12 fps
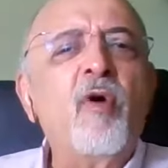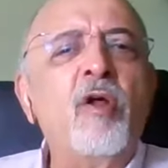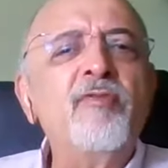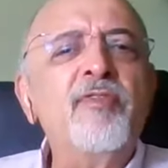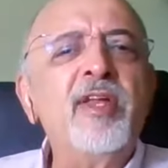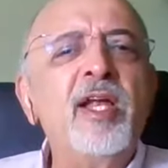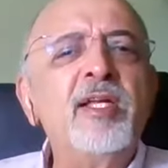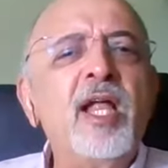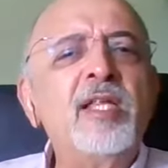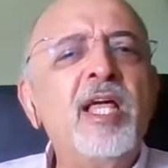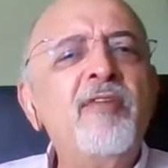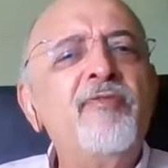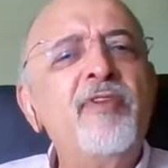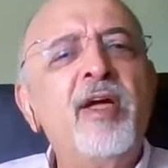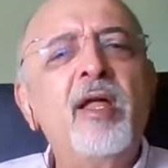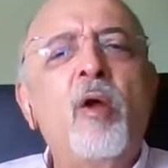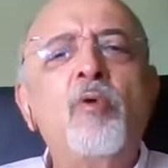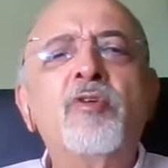confident that they'll
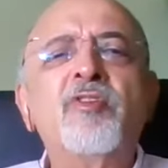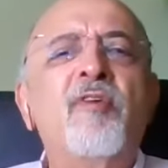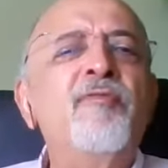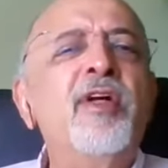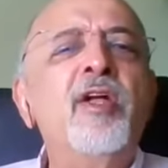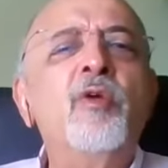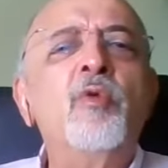figure out some way